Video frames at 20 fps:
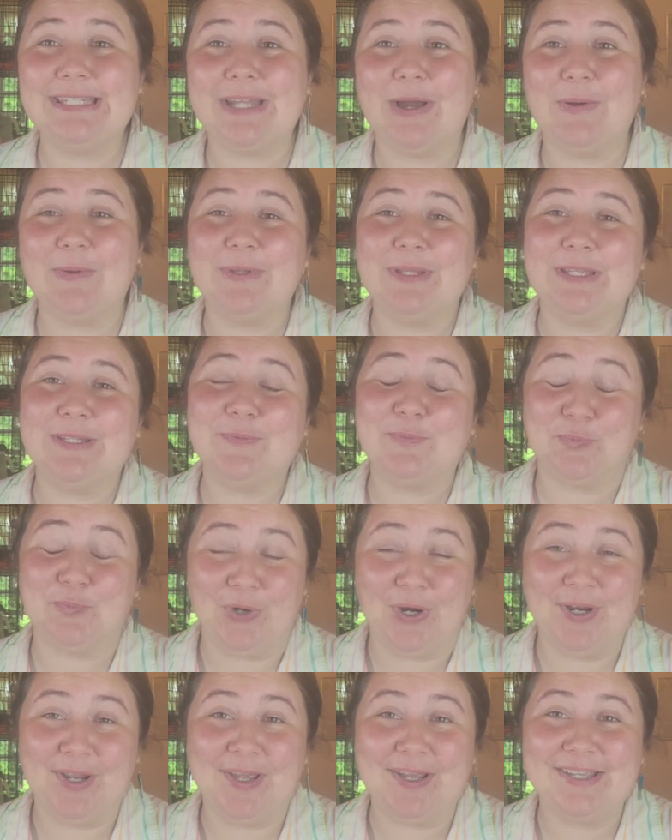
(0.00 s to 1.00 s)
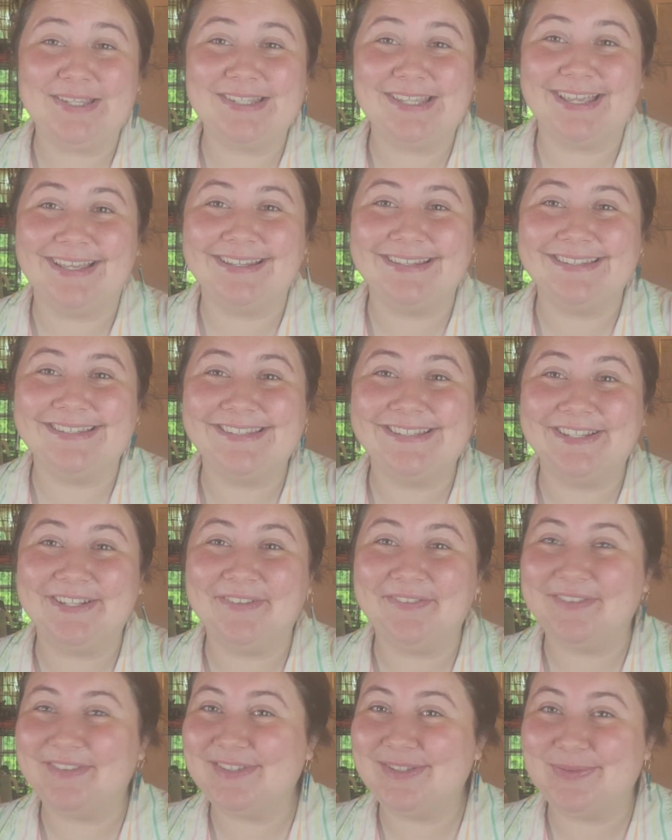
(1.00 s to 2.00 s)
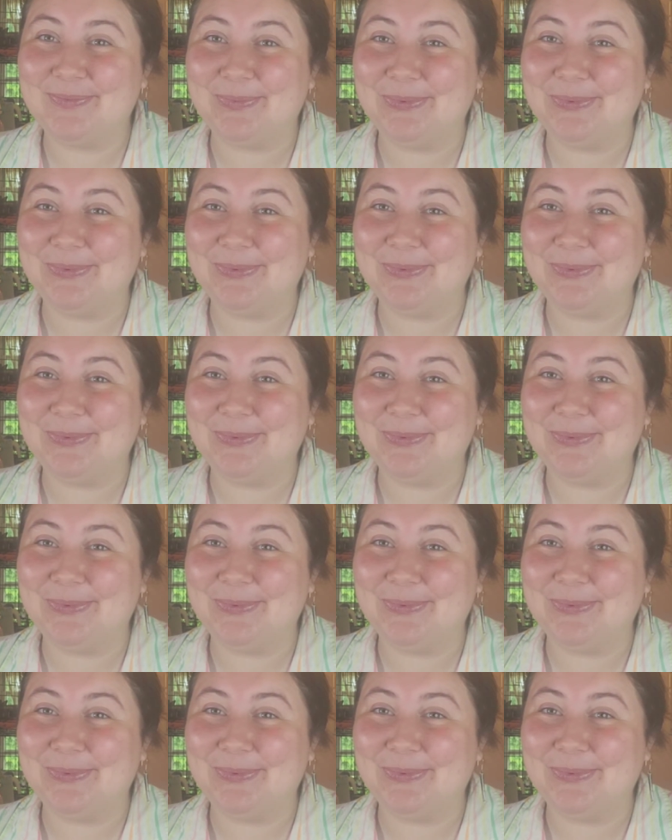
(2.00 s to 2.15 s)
out these products and see if it's